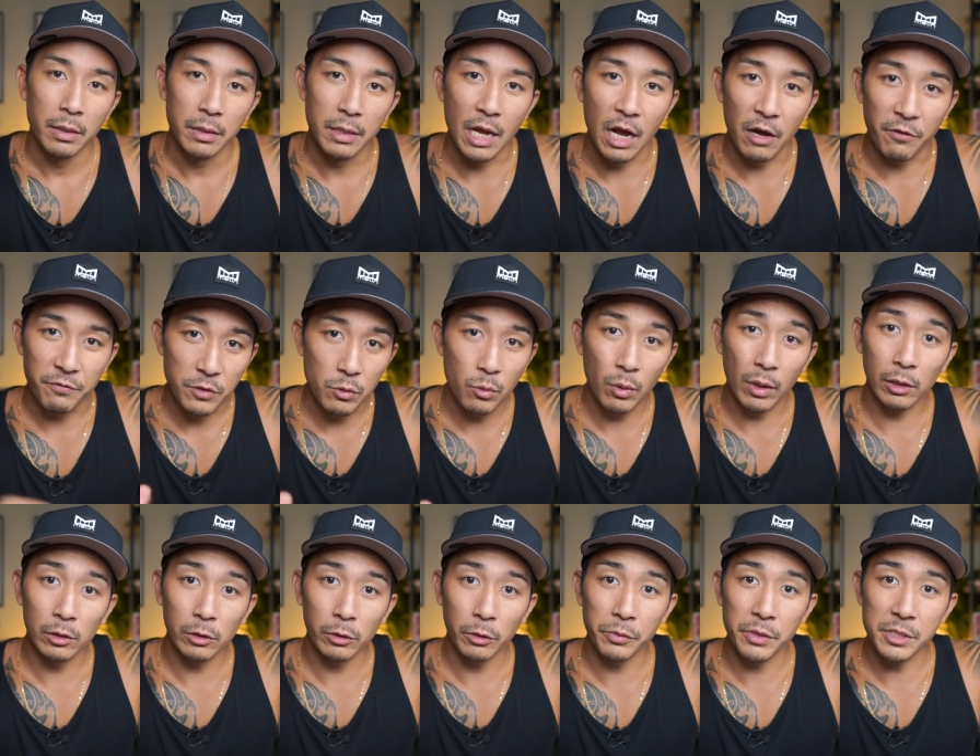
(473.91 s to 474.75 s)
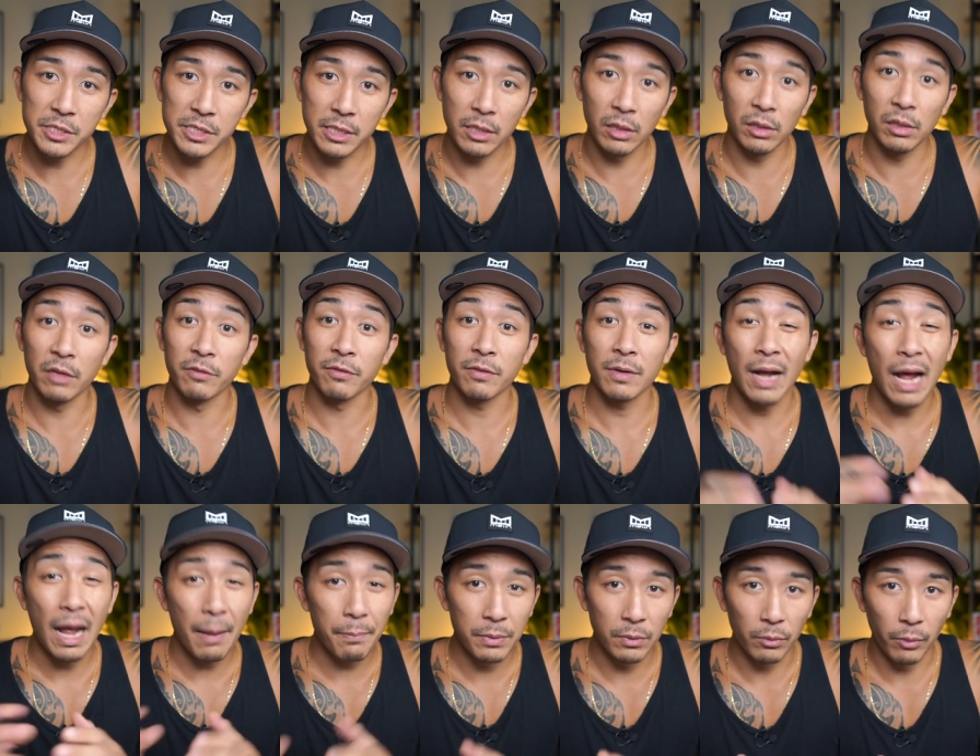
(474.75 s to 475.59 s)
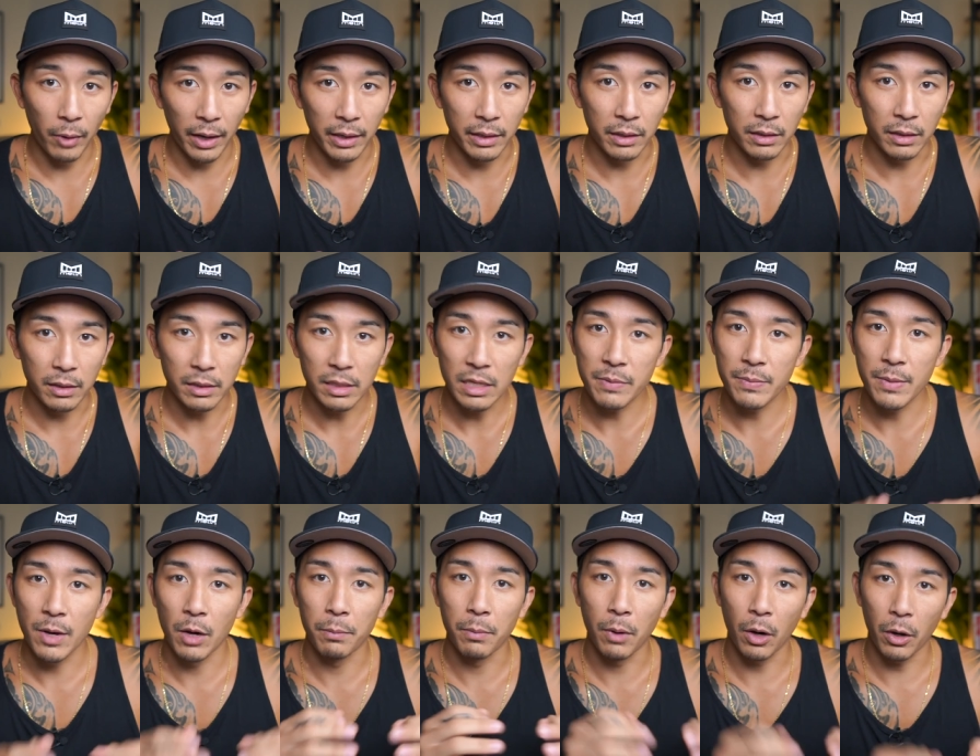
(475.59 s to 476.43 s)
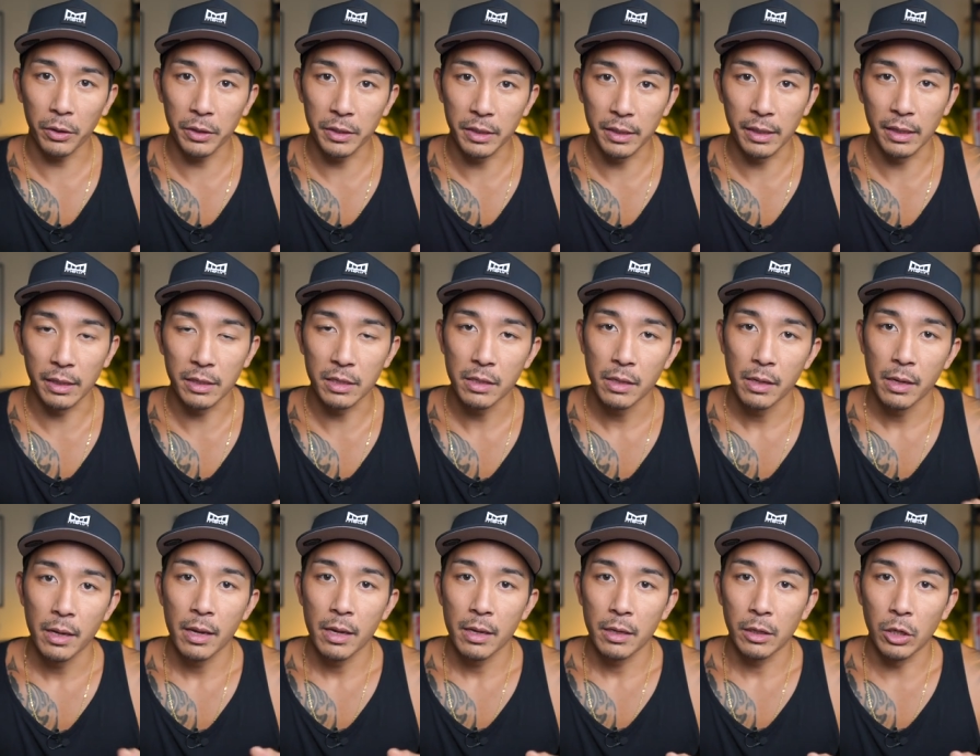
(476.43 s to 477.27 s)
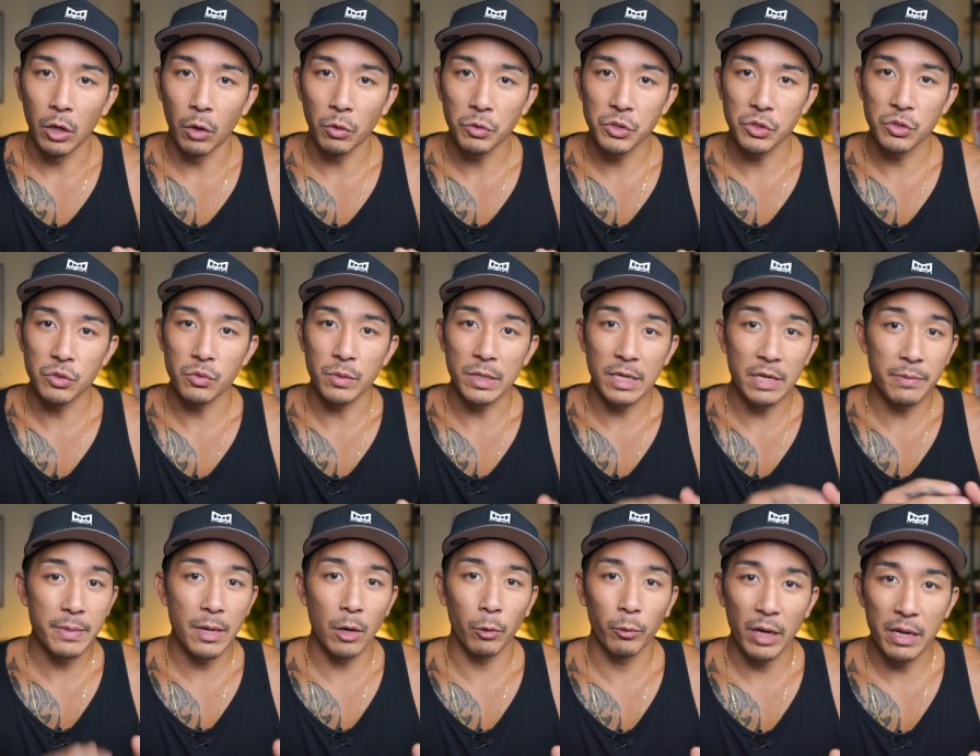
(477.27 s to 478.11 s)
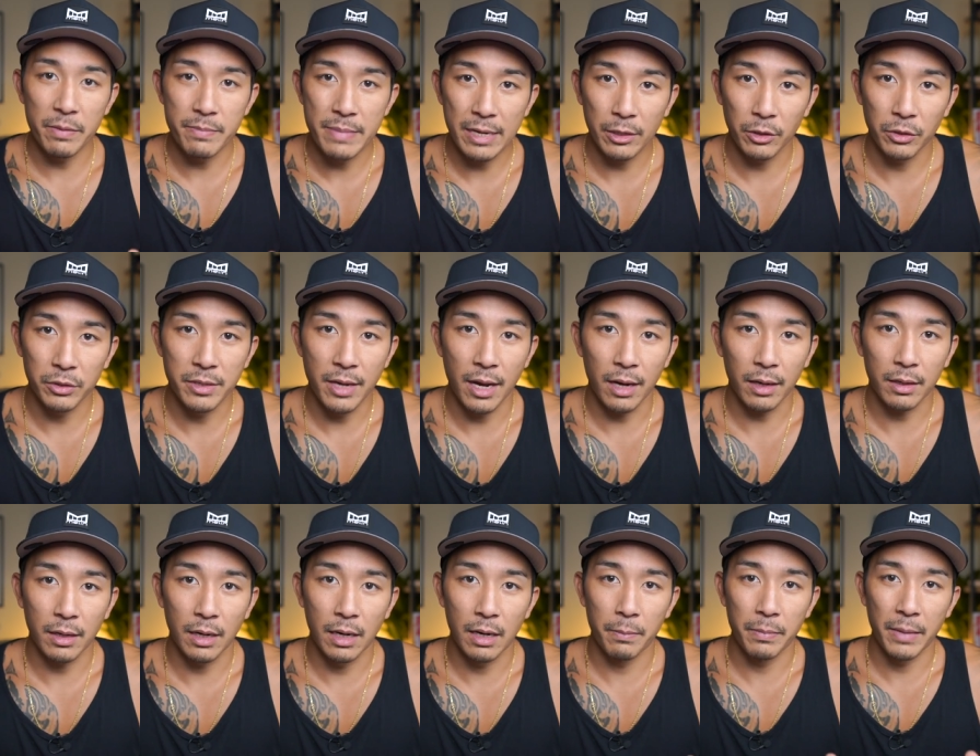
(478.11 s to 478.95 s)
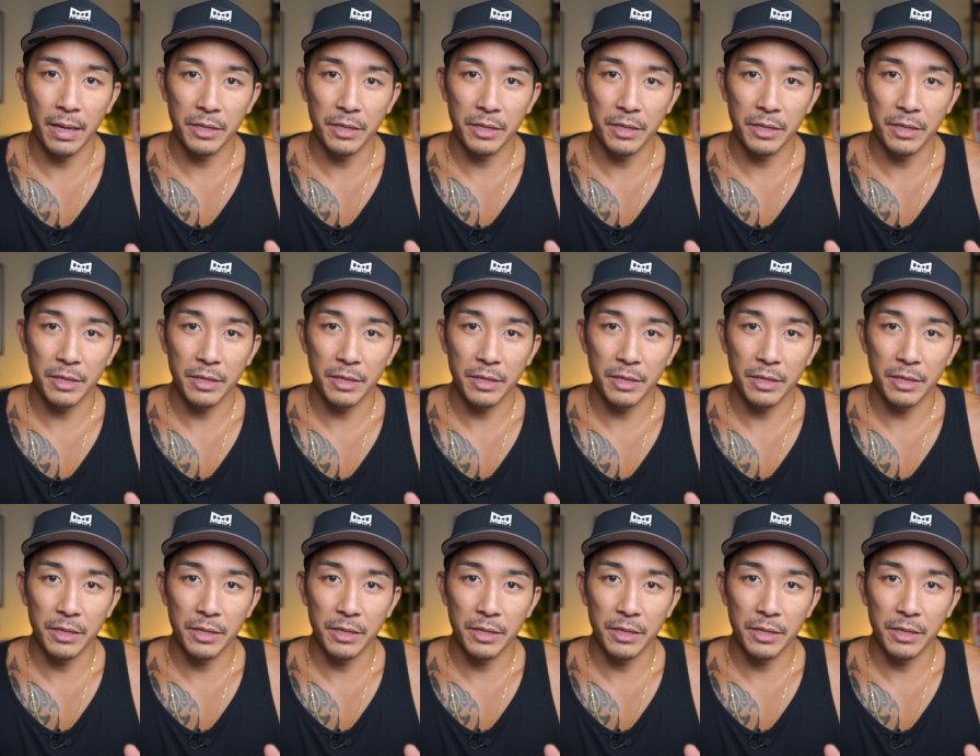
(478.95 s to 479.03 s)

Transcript: Now, if you wanna learn the skill of copywriting and email marketing, go to emailrainmaker.com.